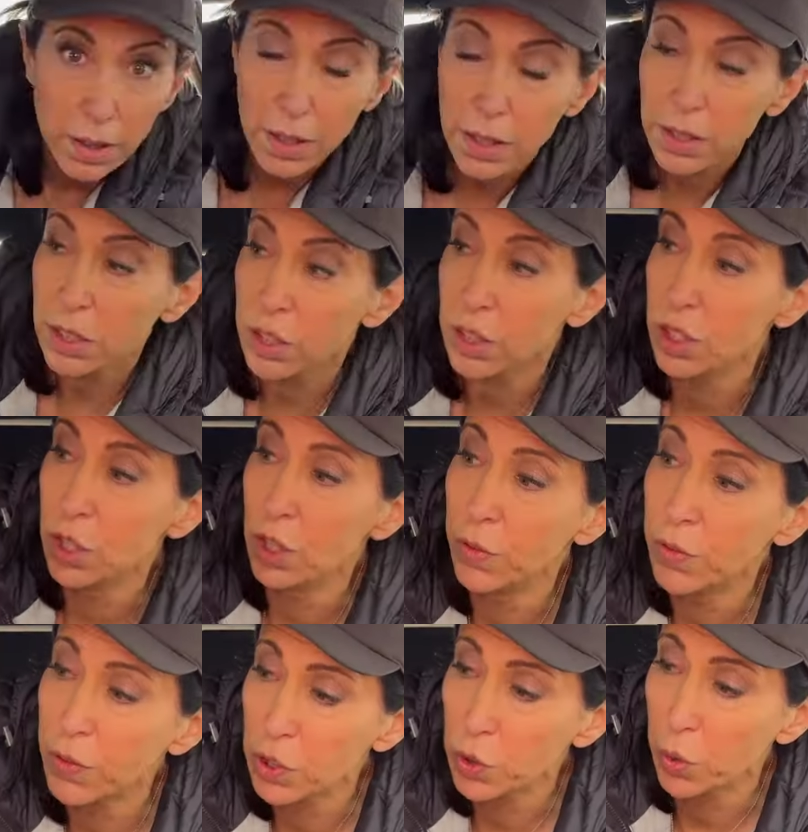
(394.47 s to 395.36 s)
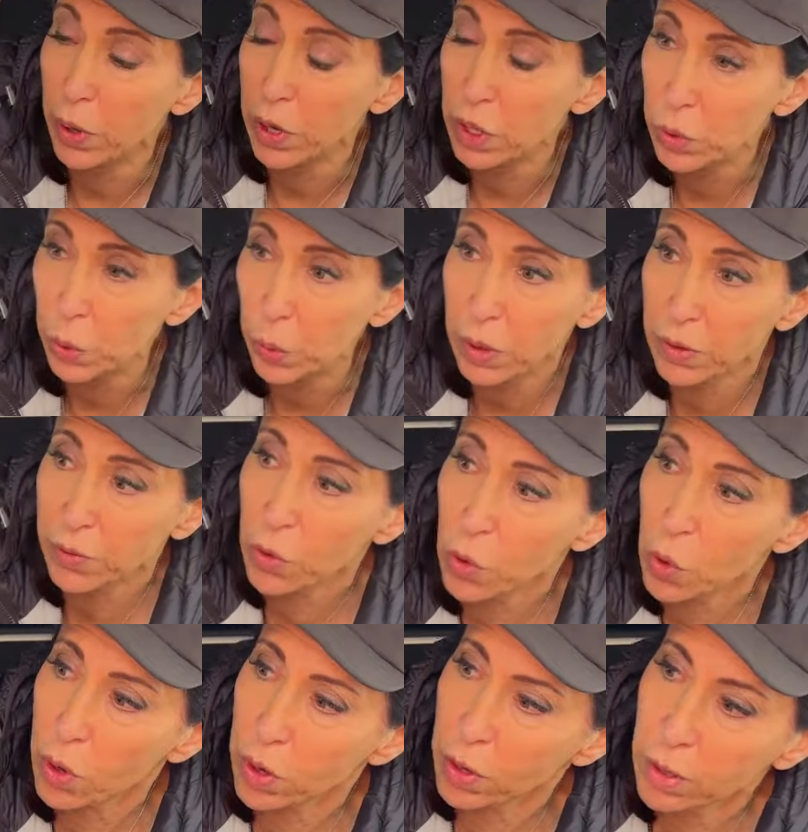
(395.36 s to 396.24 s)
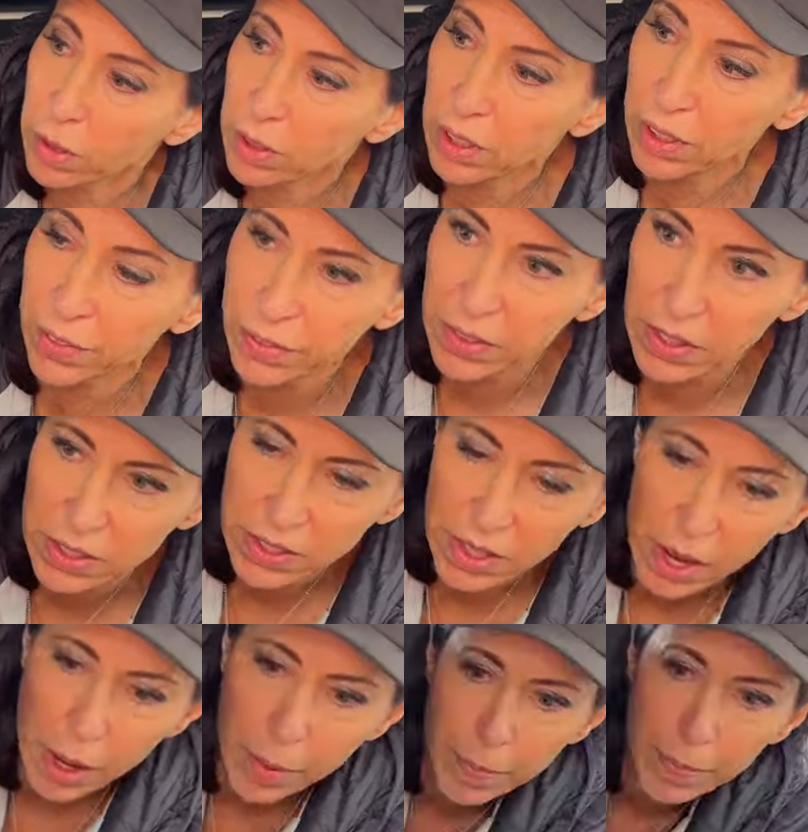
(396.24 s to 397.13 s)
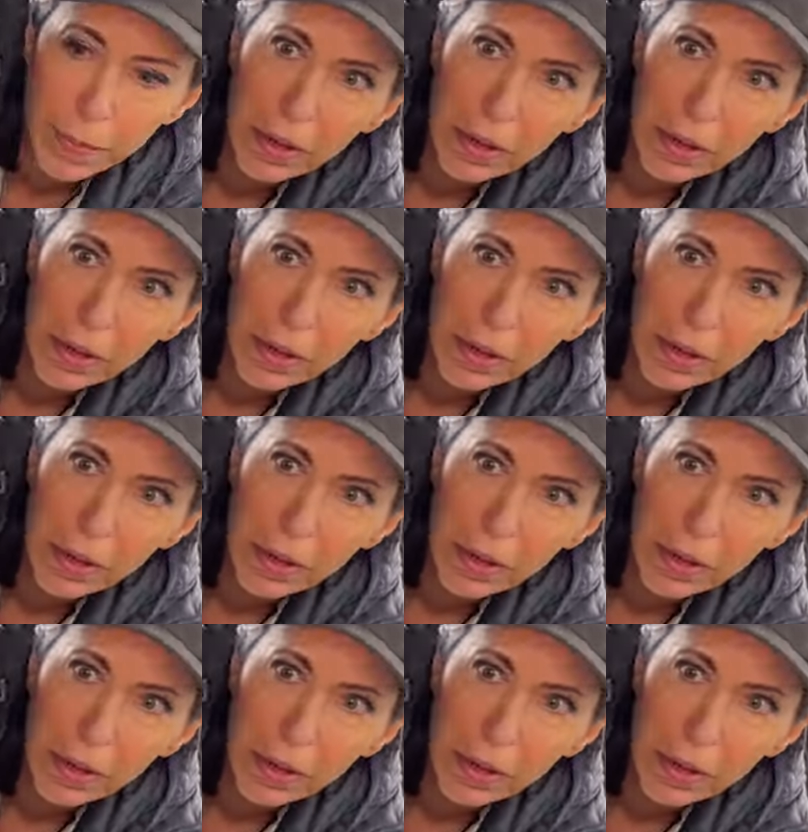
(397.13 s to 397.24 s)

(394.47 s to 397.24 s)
This is new for 2024. Lift this up.